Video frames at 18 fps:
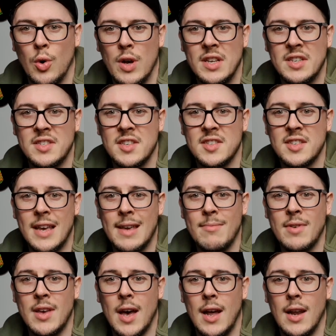It's the same
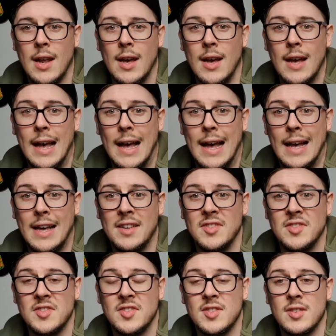colour
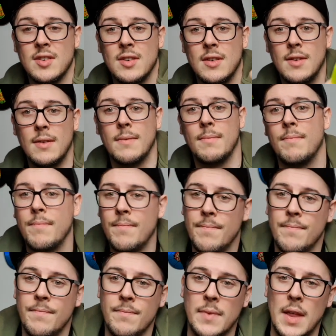as
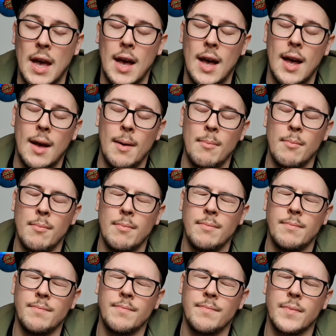
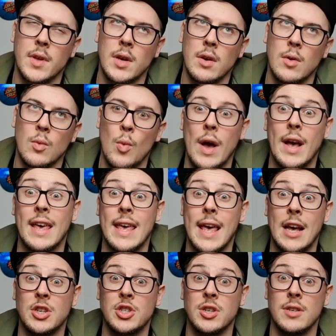Wacky
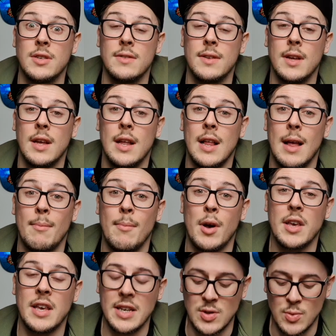Action
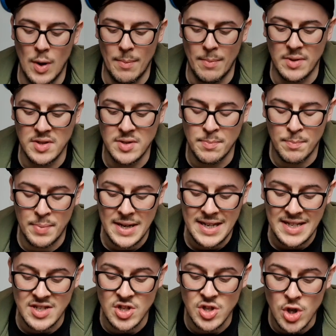Mikey's weapons, but
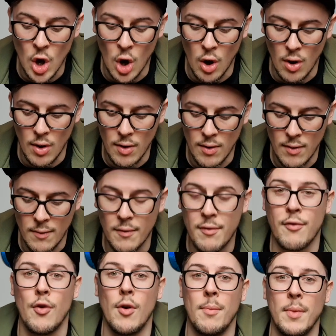it's not
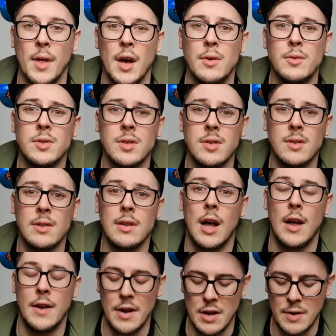from those.
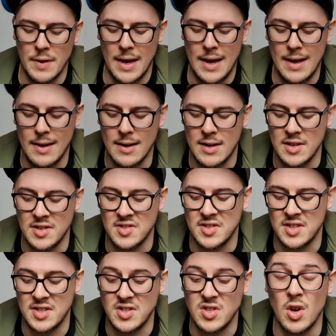I know that because
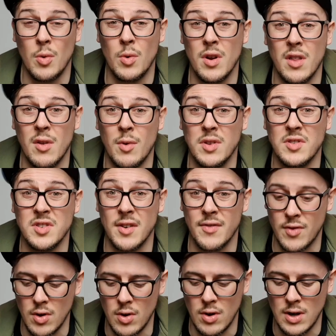it's not one of the ones I've
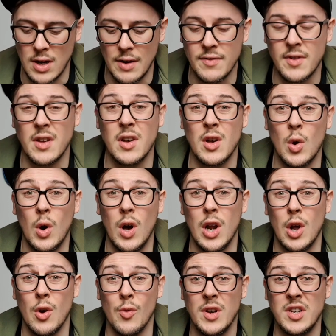got and I've done quite a
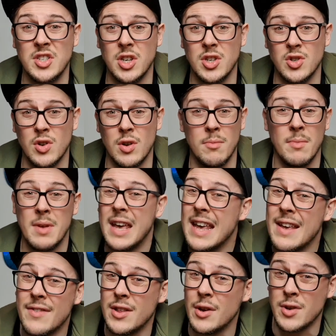lot of research on them,
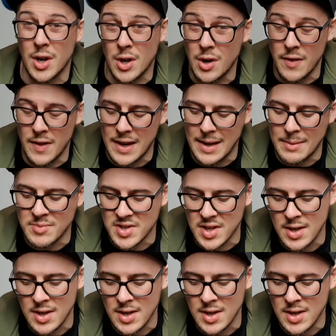even though I don't know the names.